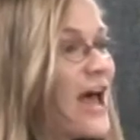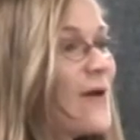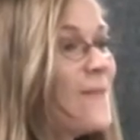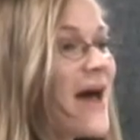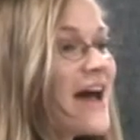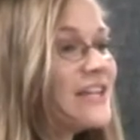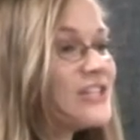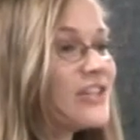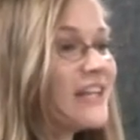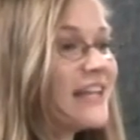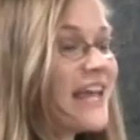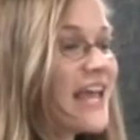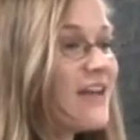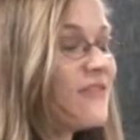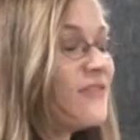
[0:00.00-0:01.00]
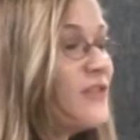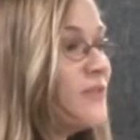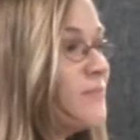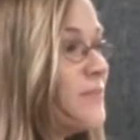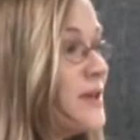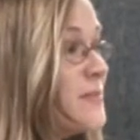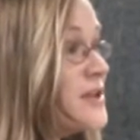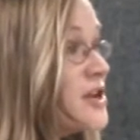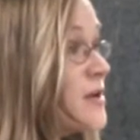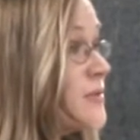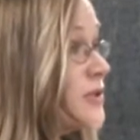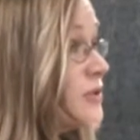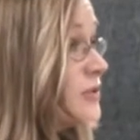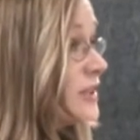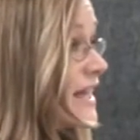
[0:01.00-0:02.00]
Imagine if
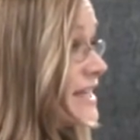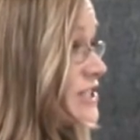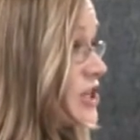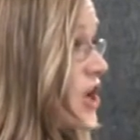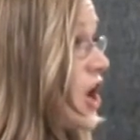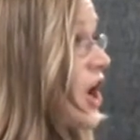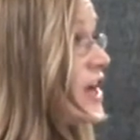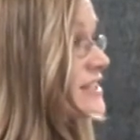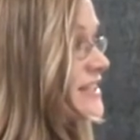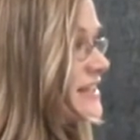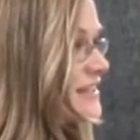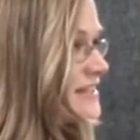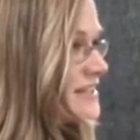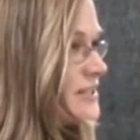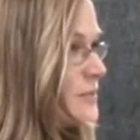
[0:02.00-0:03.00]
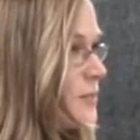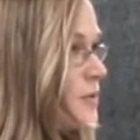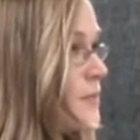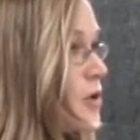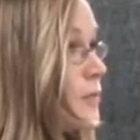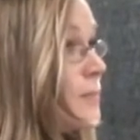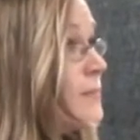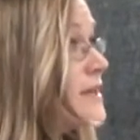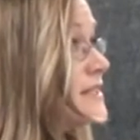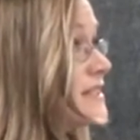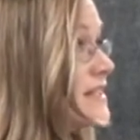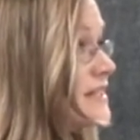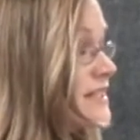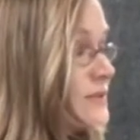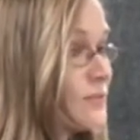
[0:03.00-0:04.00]
BPW utilized causes to promote
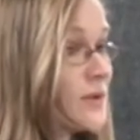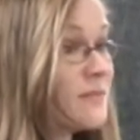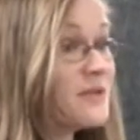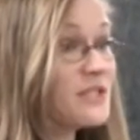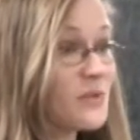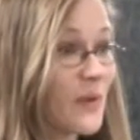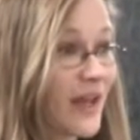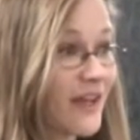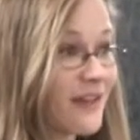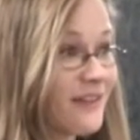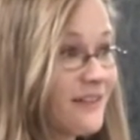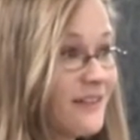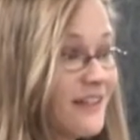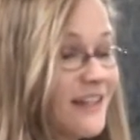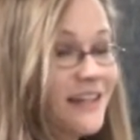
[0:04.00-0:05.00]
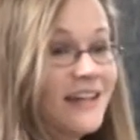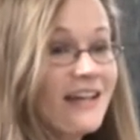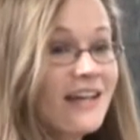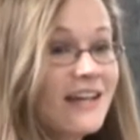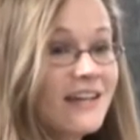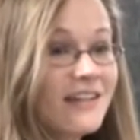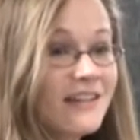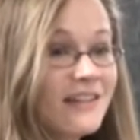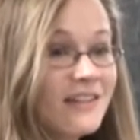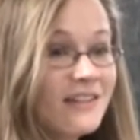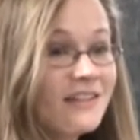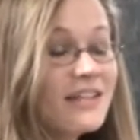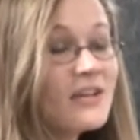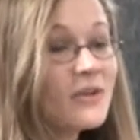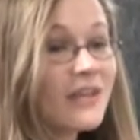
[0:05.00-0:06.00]
Business Women's Week.
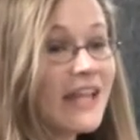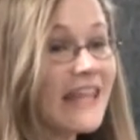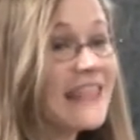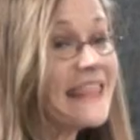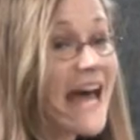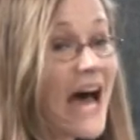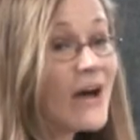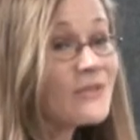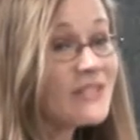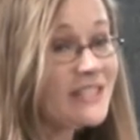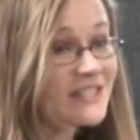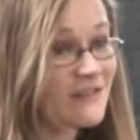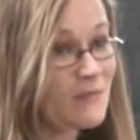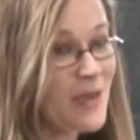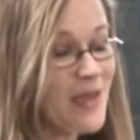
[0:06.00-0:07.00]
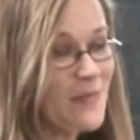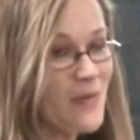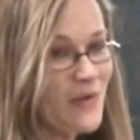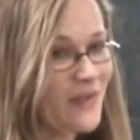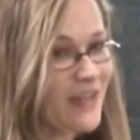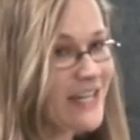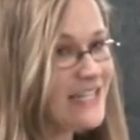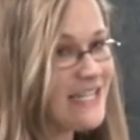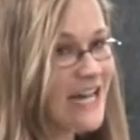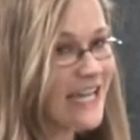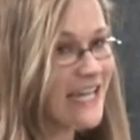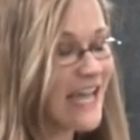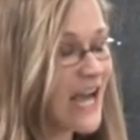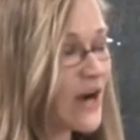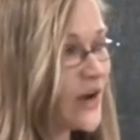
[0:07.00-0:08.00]
Literally, thousands of people in the
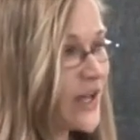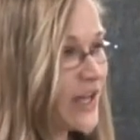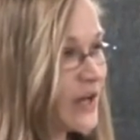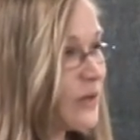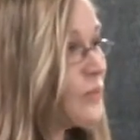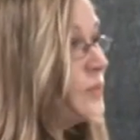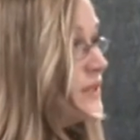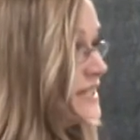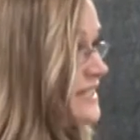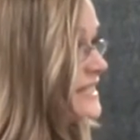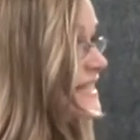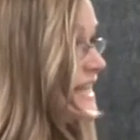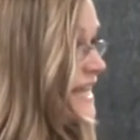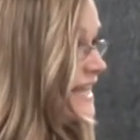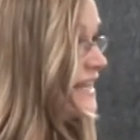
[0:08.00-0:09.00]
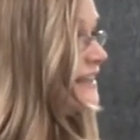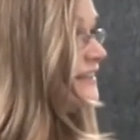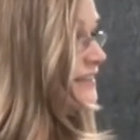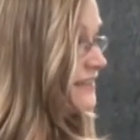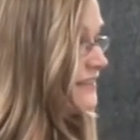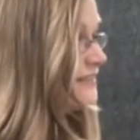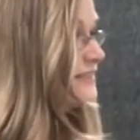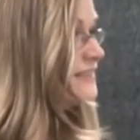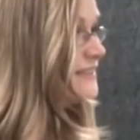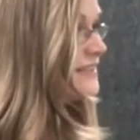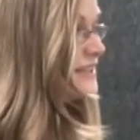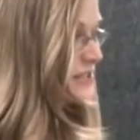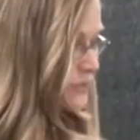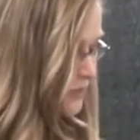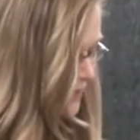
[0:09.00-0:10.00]
Kentucky area would see this